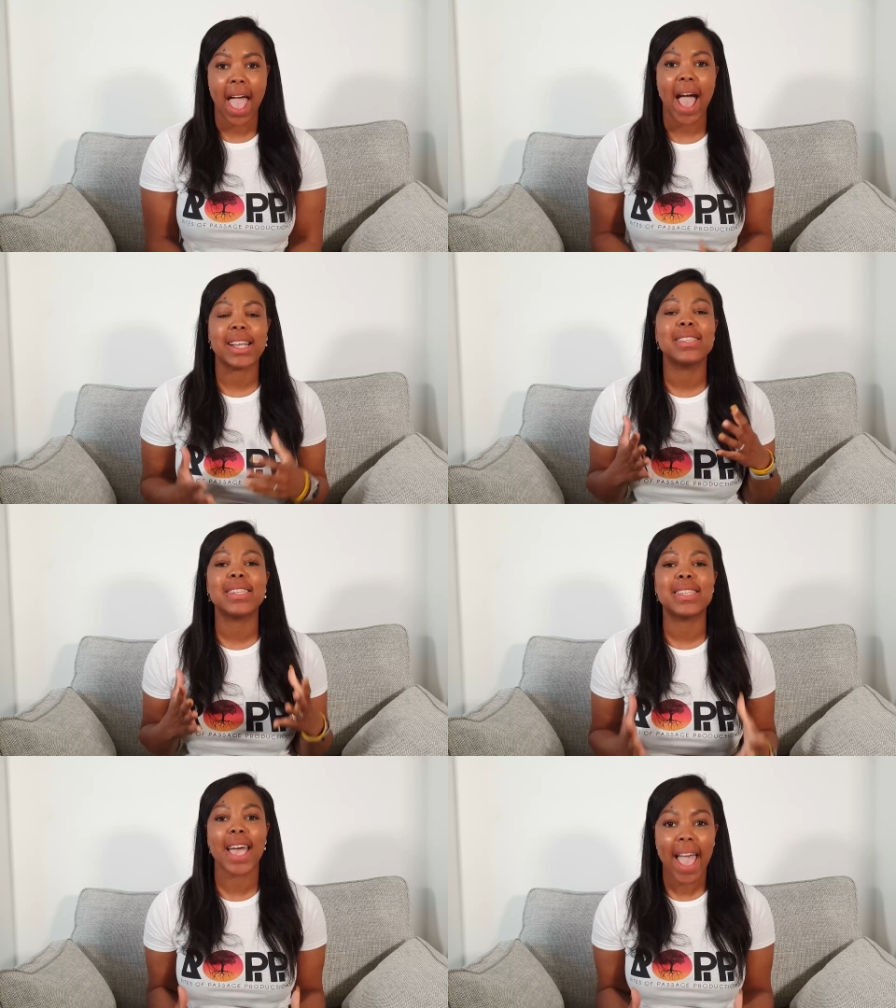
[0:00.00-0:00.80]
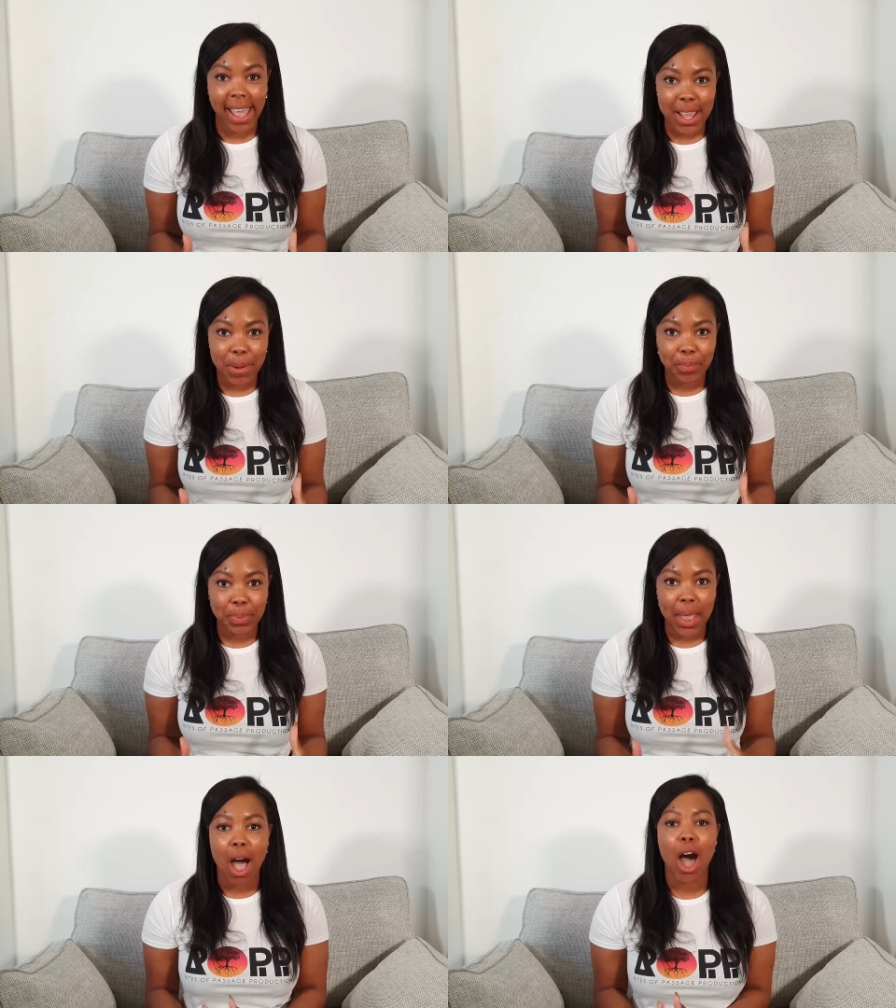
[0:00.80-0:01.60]
And today
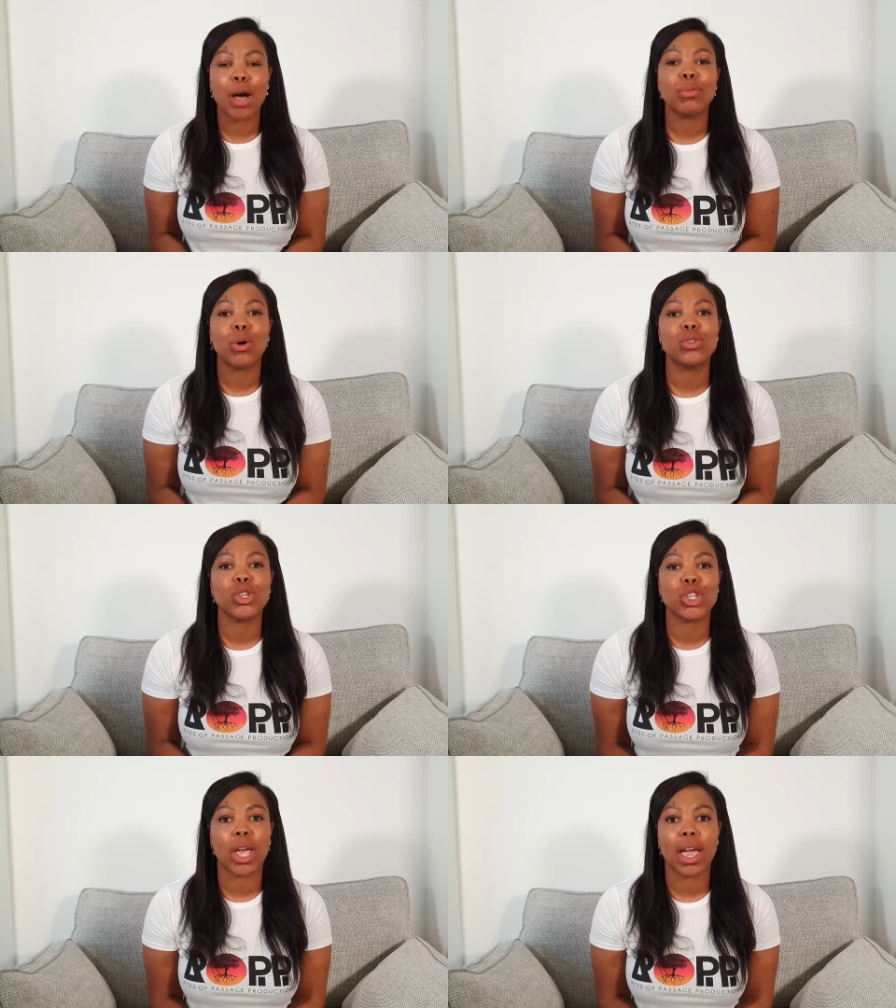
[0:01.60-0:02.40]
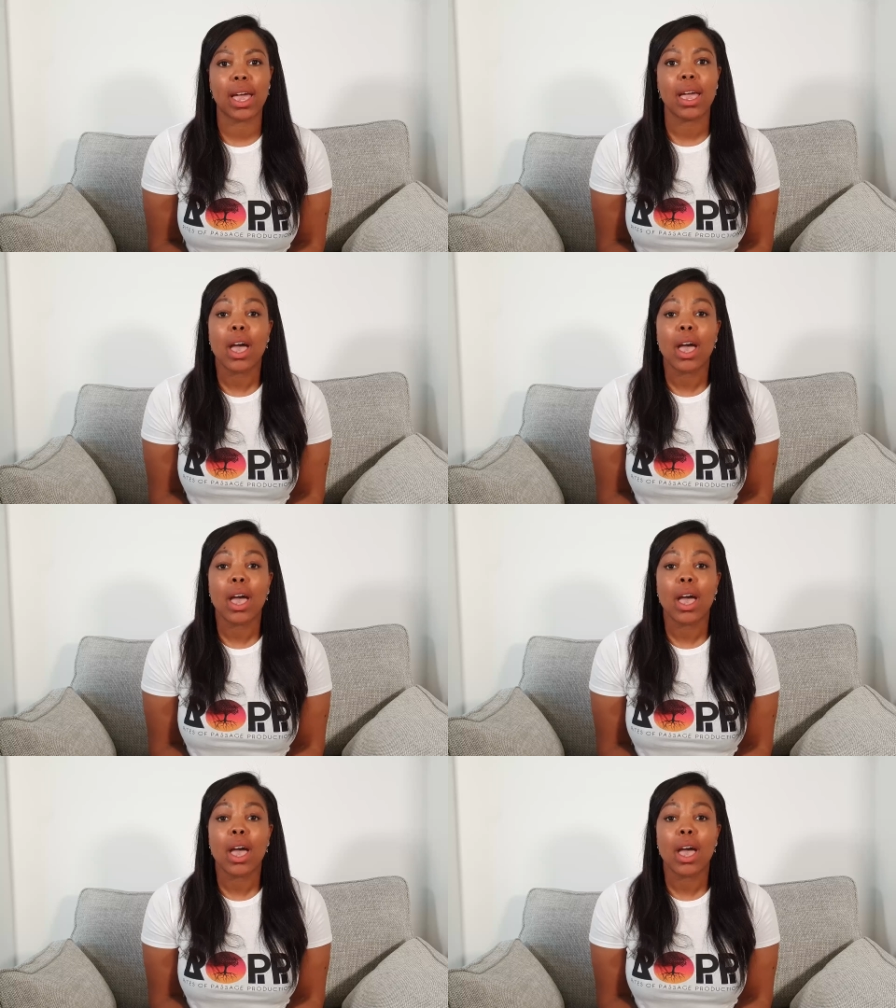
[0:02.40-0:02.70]
I'm going to share